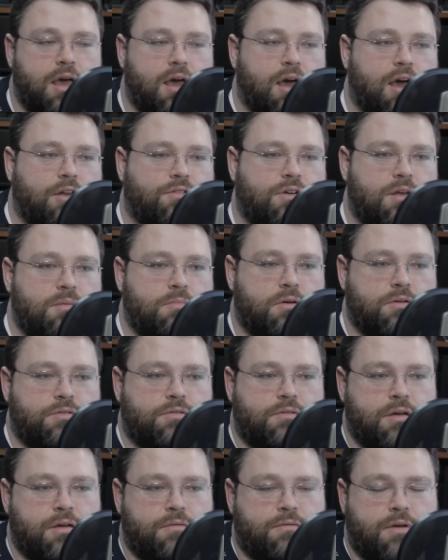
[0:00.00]
I tried both
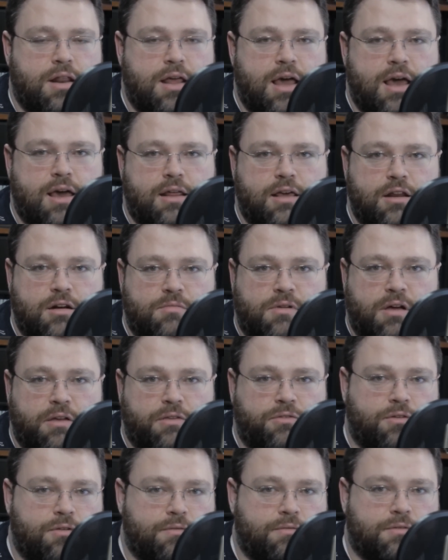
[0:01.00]
Red Hat, Enterprise
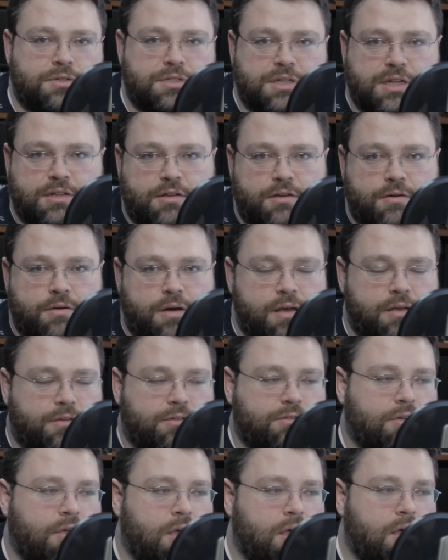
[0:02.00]
Server,
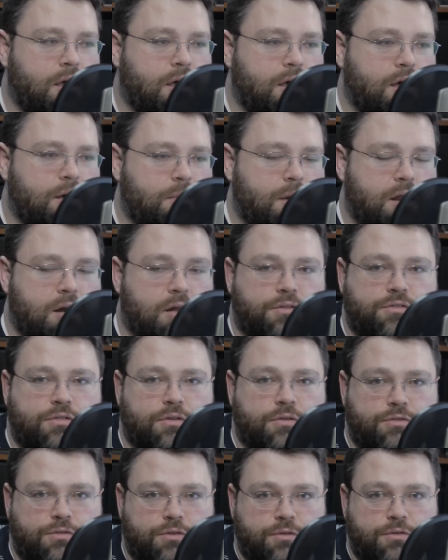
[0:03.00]
CentOS, and also
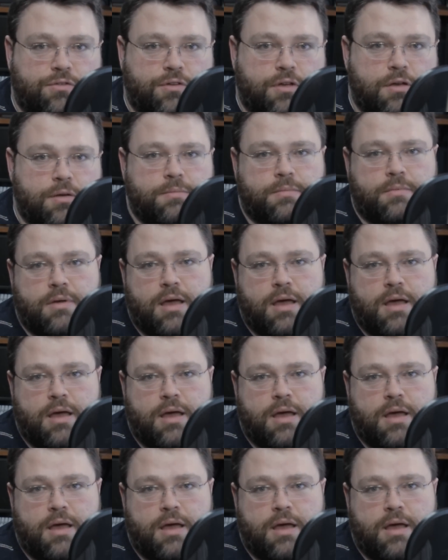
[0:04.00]
SUSE.